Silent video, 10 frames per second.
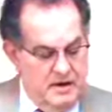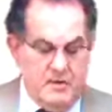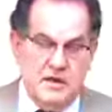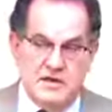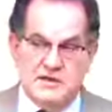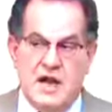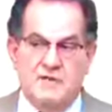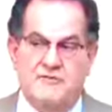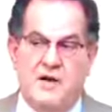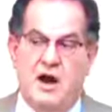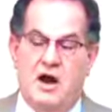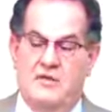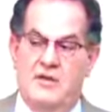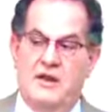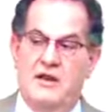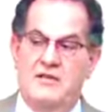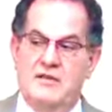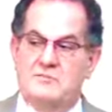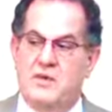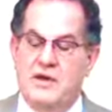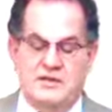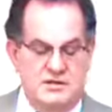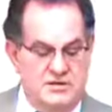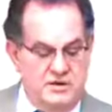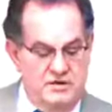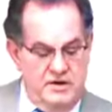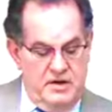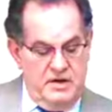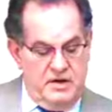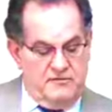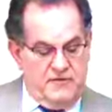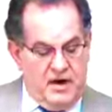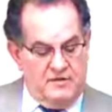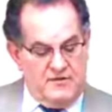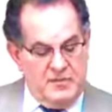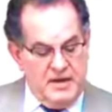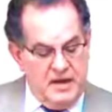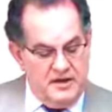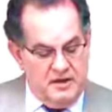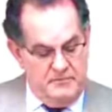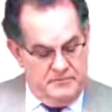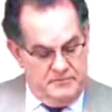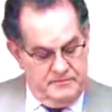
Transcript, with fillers: no, it's not far. None of these places are, are far from the other.